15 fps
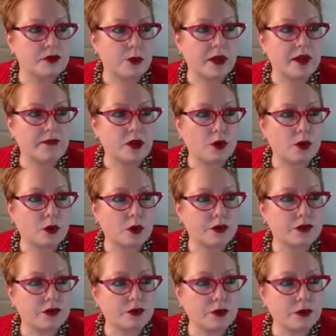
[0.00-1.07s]
So we have the
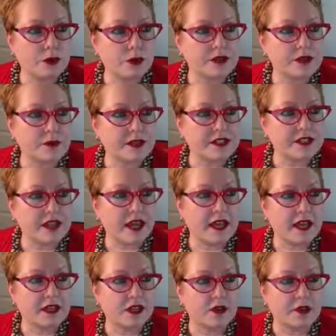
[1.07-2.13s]
course tools. Once
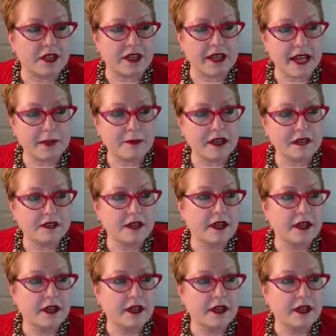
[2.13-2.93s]
again, you can name